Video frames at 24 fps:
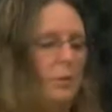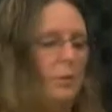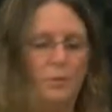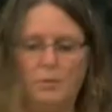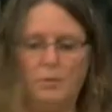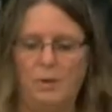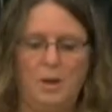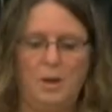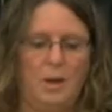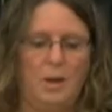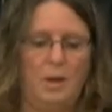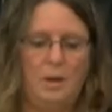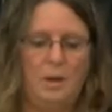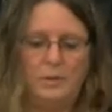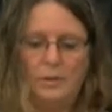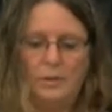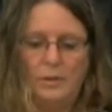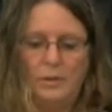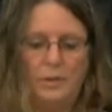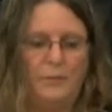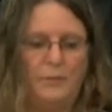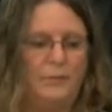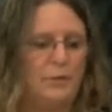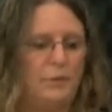the, you know, we
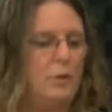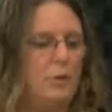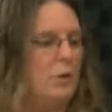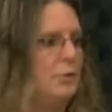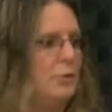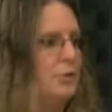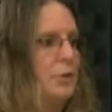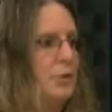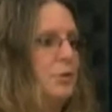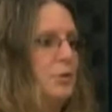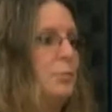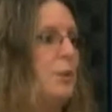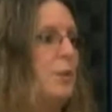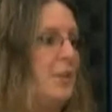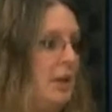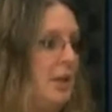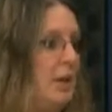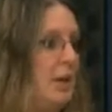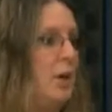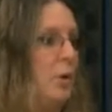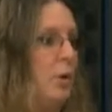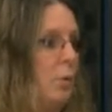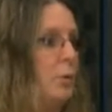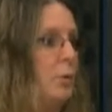don't different cultures our
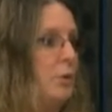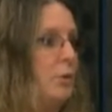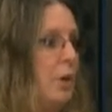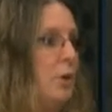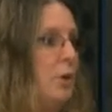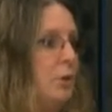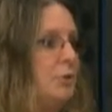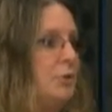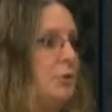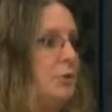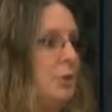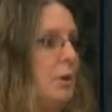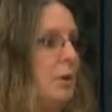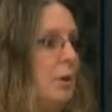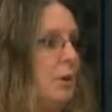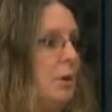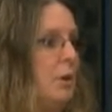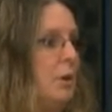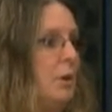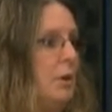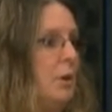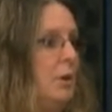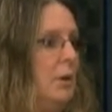within our own culture.